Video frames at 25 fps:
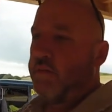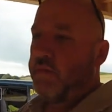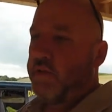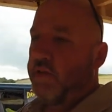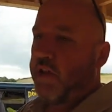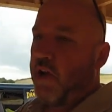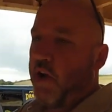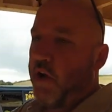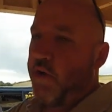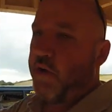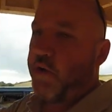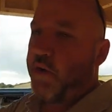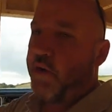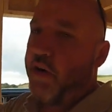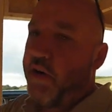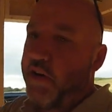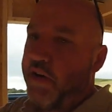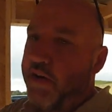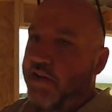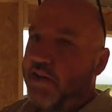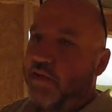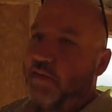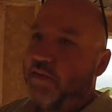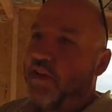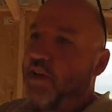So,
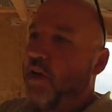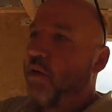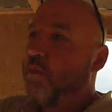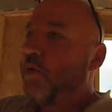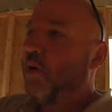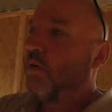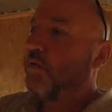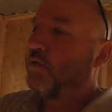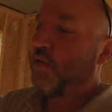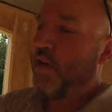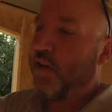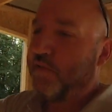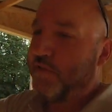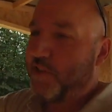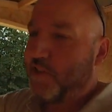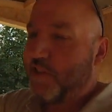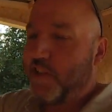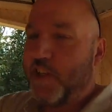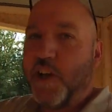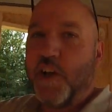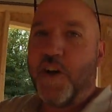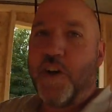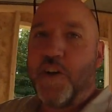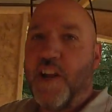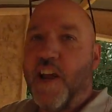you know, perhaps we'll have the
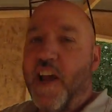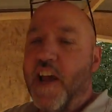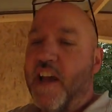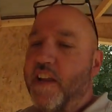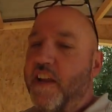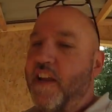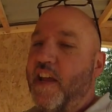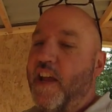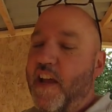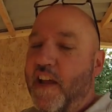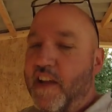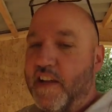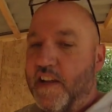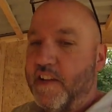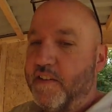T-Urn out there.